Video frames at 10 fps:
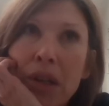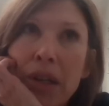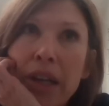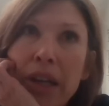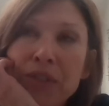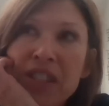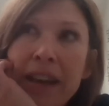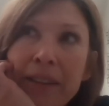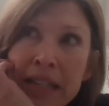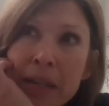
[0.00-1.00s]
If
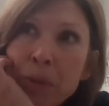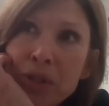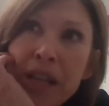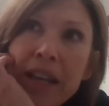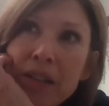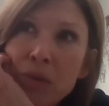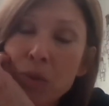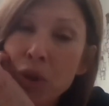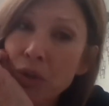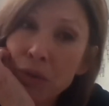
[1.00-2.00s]
70% of the
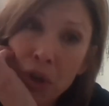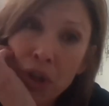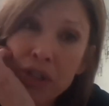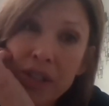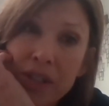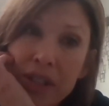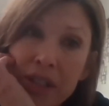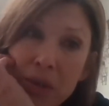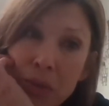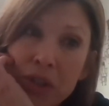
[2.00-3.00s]
workforce is
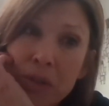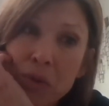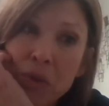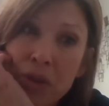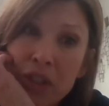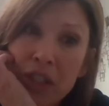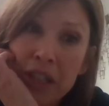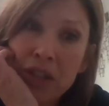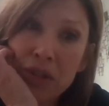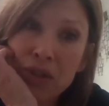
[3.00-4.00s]
dealing with some sort of
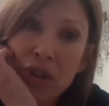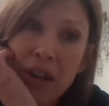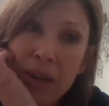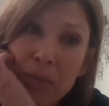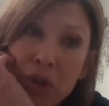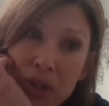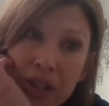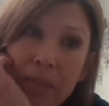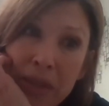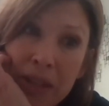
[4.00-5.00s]
addiction or trauma or
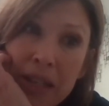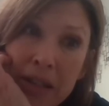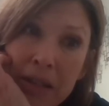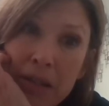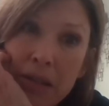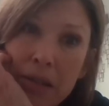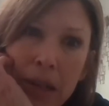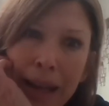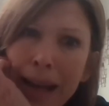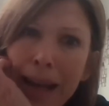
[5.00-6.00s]
something,
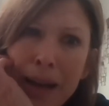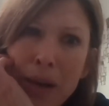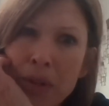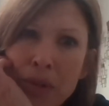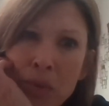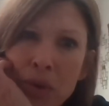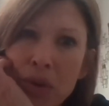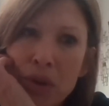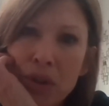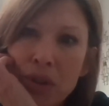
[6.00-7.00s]
how in the
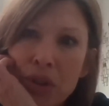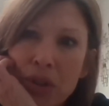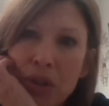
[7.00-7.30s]
world